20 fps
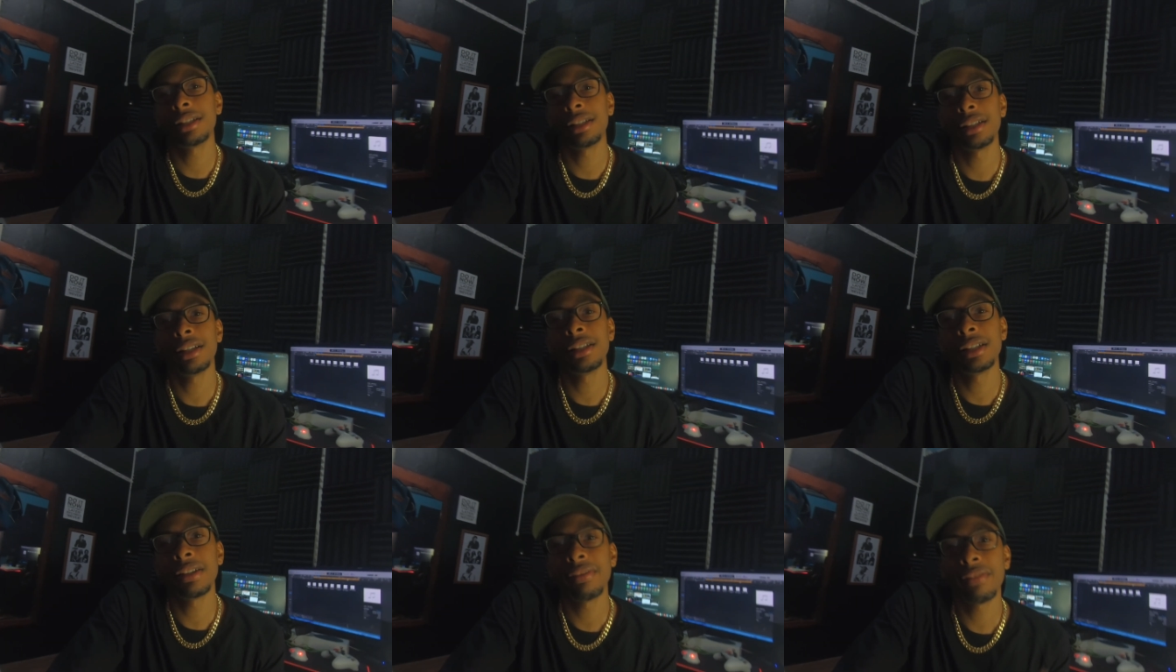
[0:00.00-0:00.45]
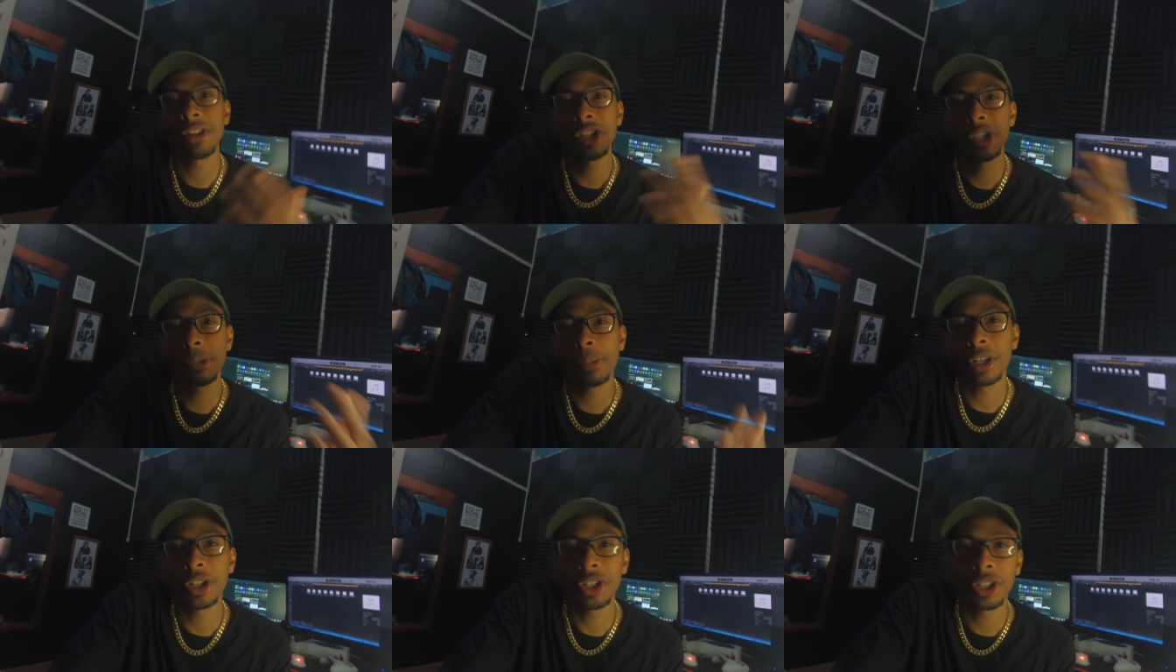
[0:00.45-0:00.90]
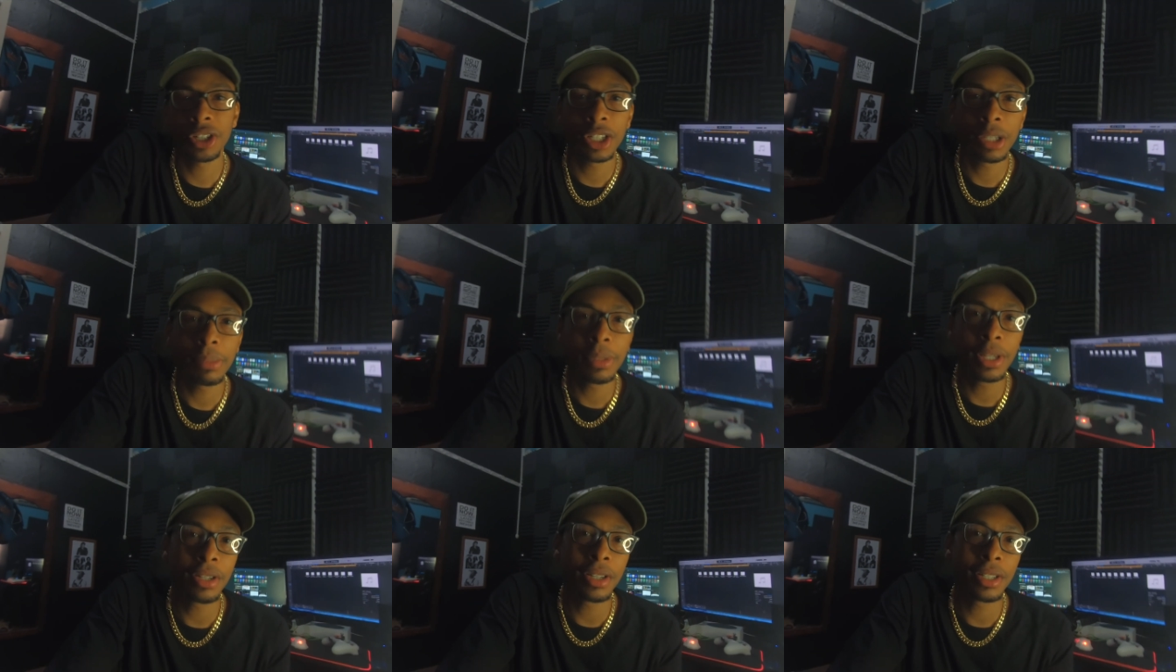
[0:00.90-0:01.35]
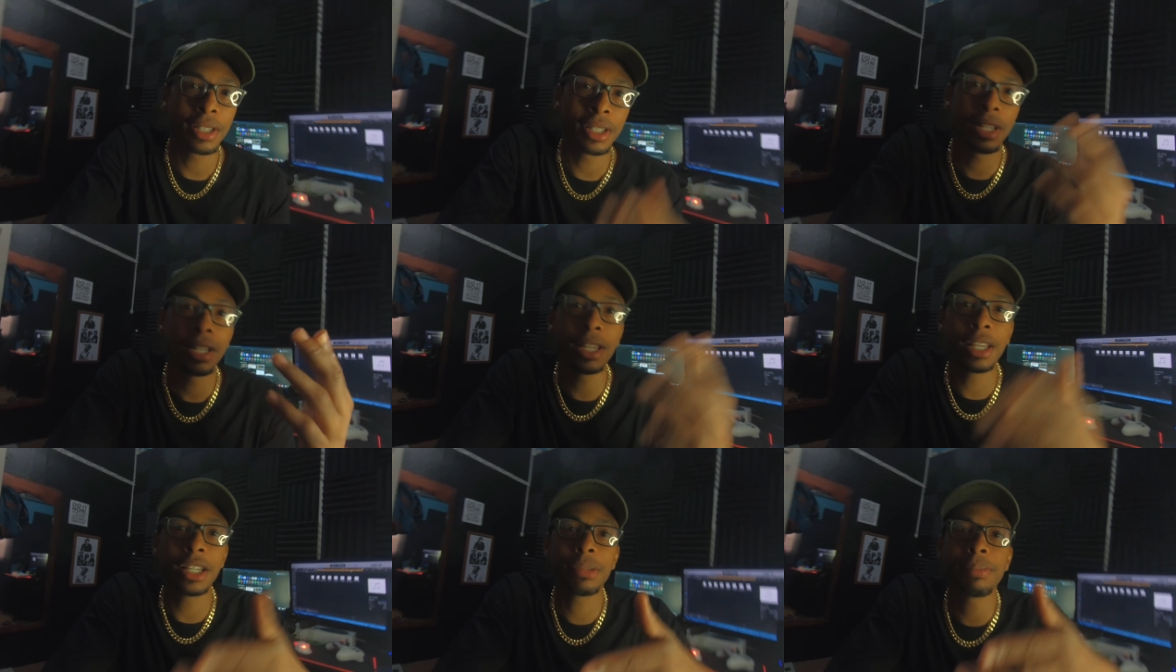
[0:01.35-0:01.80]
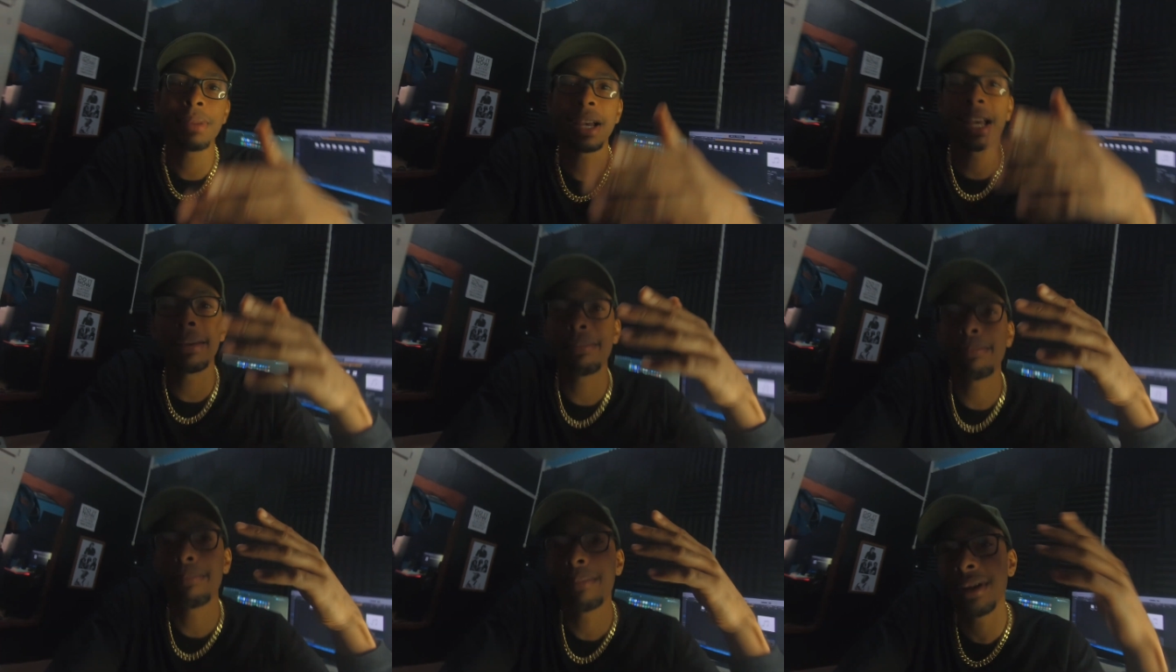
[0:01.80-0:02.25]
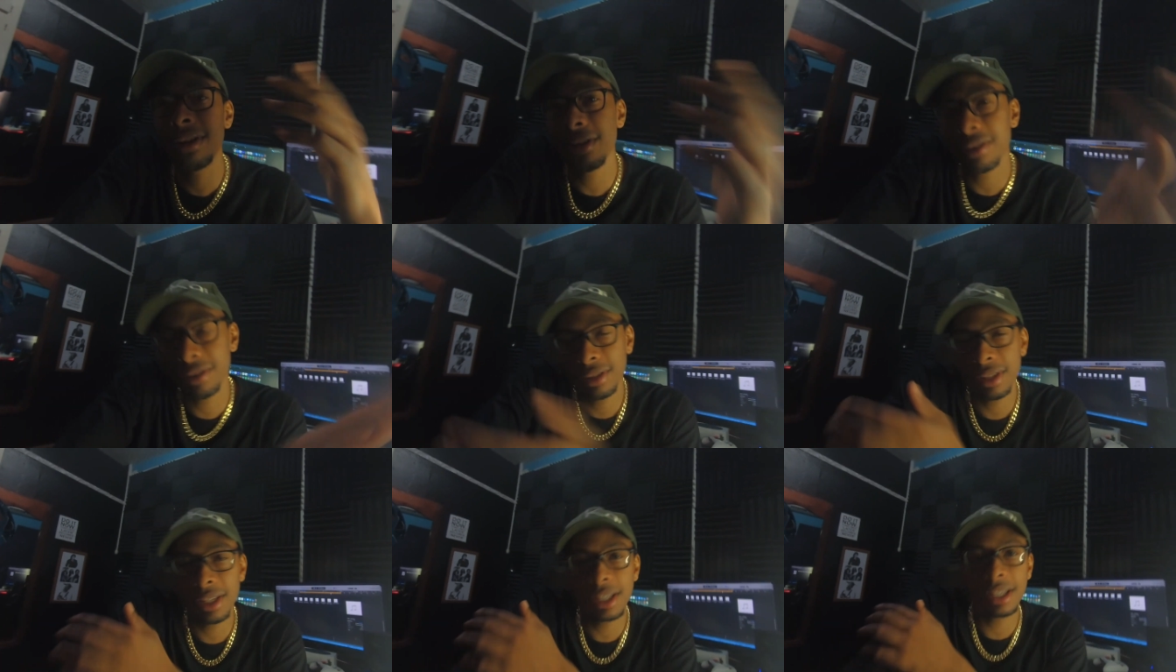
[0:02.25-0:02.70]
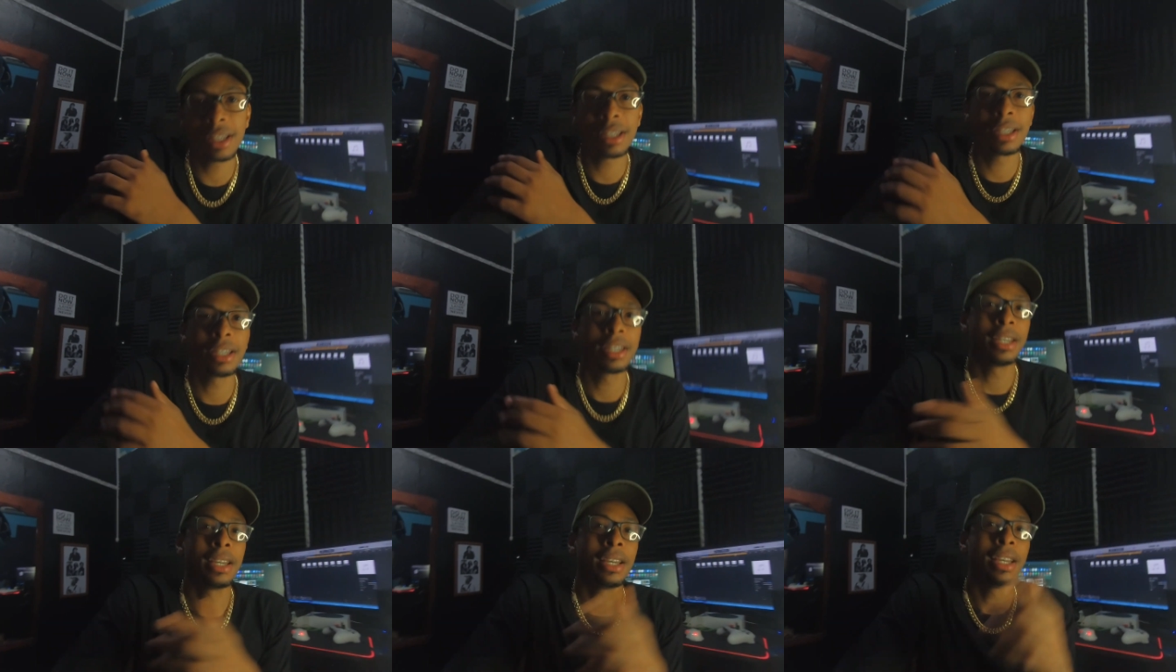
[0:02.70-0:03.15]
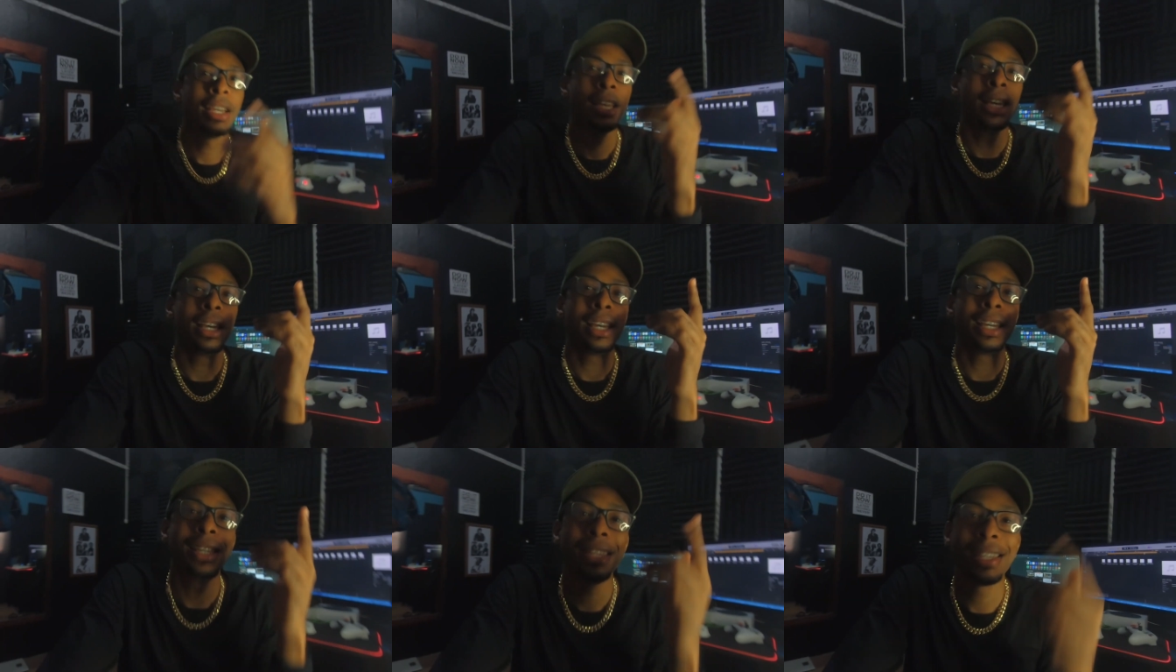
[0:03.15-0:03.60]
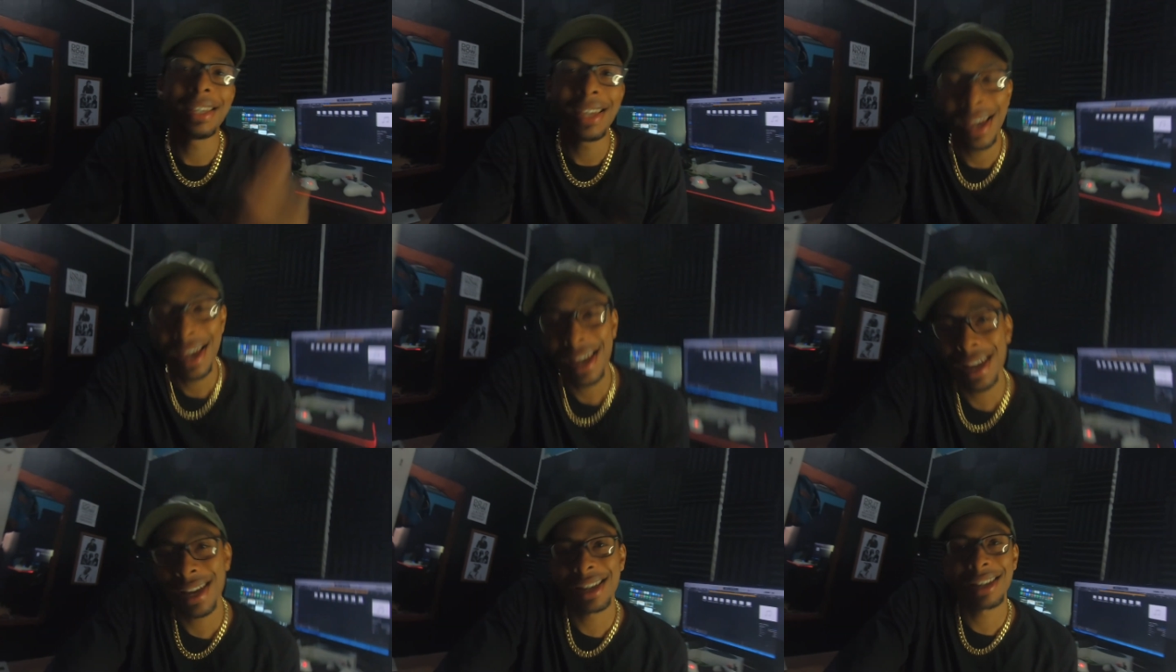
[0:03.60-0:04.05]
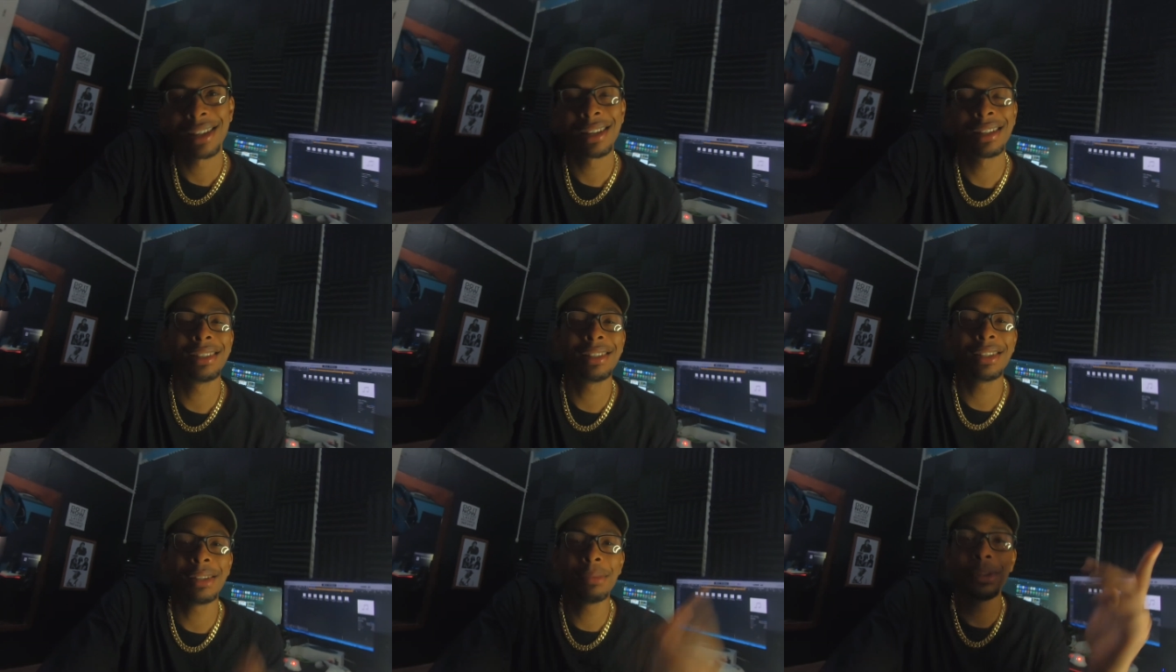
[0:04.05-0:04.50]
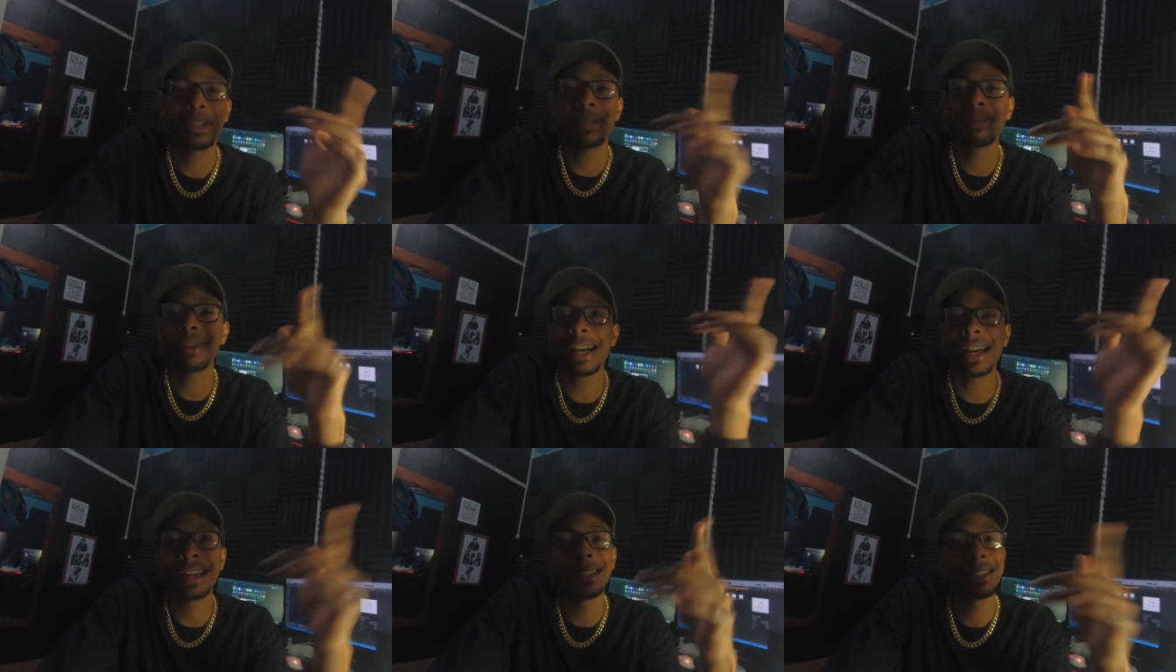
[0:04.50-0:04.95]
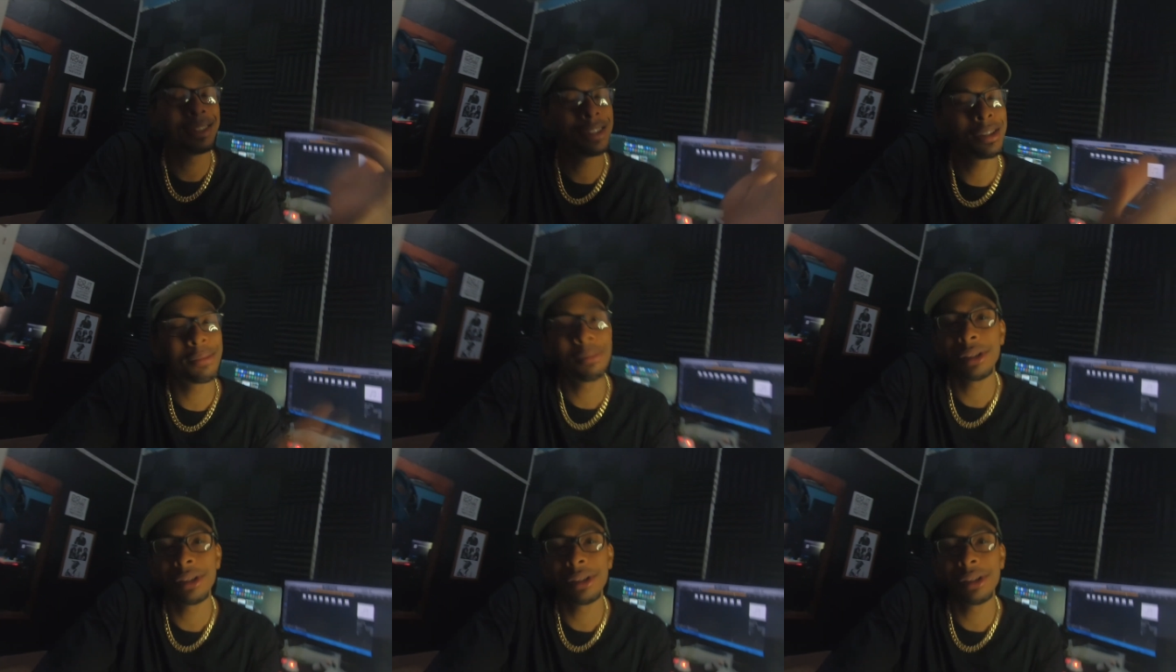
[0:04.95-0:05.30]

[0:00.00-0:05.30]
today's a very special day because today is my birthday. Yeah, turn me up, guys. Turn me